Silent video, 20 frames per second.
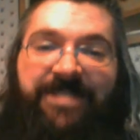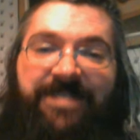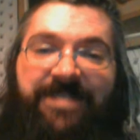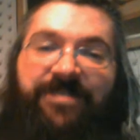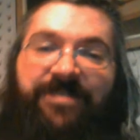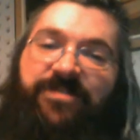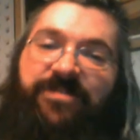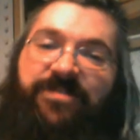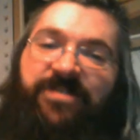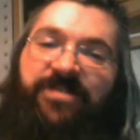
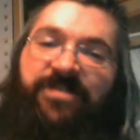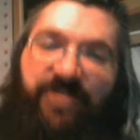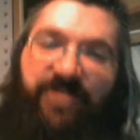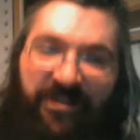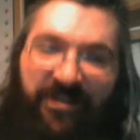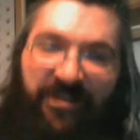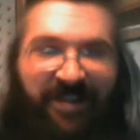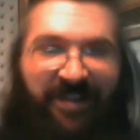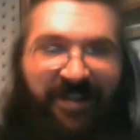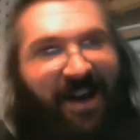there's two
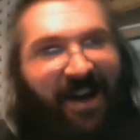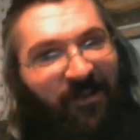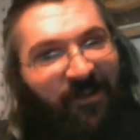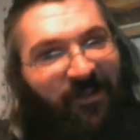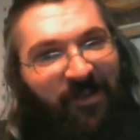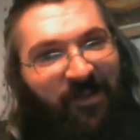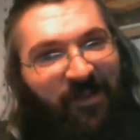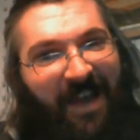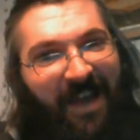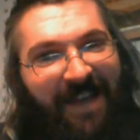different
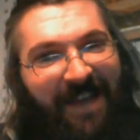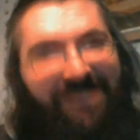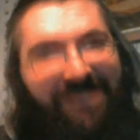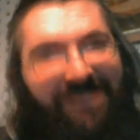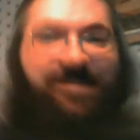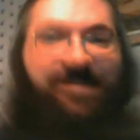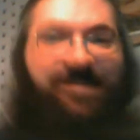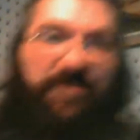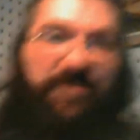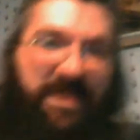health plans.
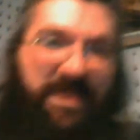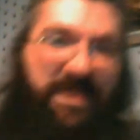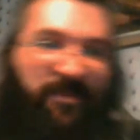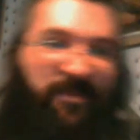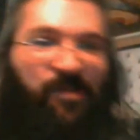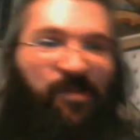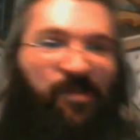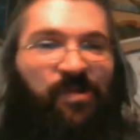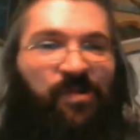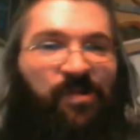So the
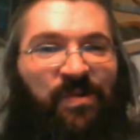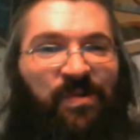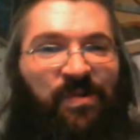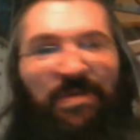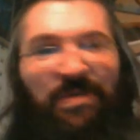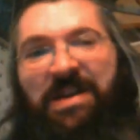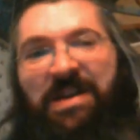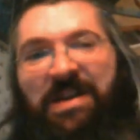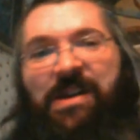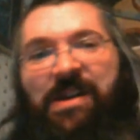people
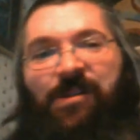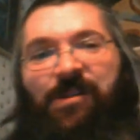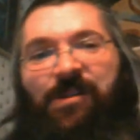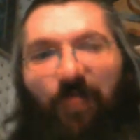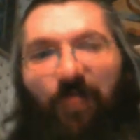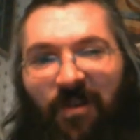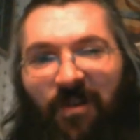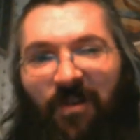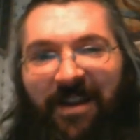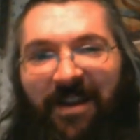who
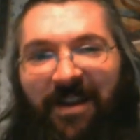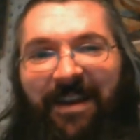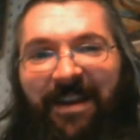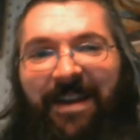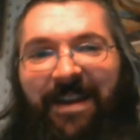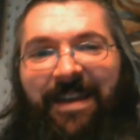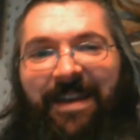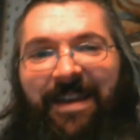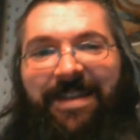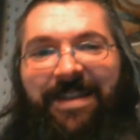work
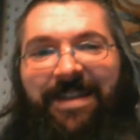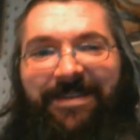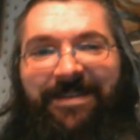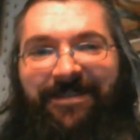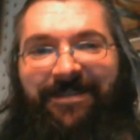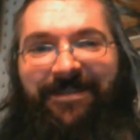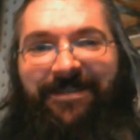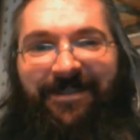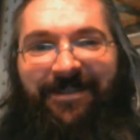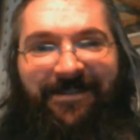
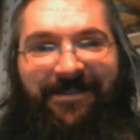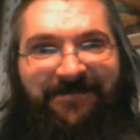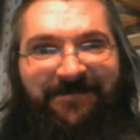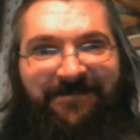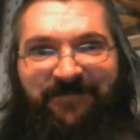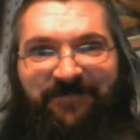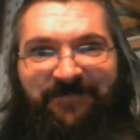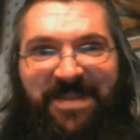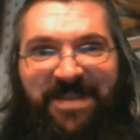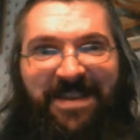in the
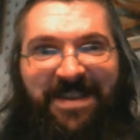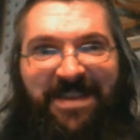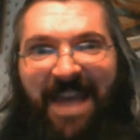big